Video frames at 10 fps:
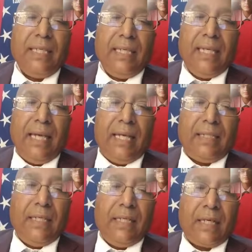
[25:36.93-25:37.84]
at
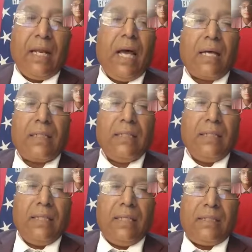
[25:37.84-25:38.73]
8 o'clock.
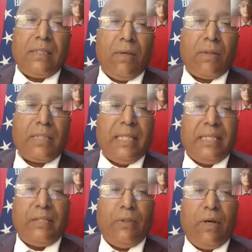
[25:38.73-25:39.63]
So thank
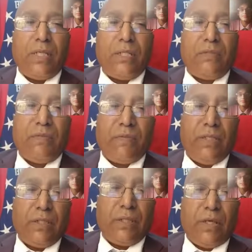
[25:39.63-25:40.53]
you, Harsh, for your
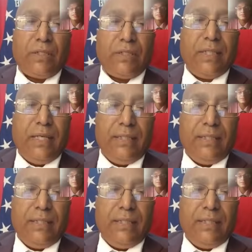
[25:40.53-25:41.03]
thoughts today.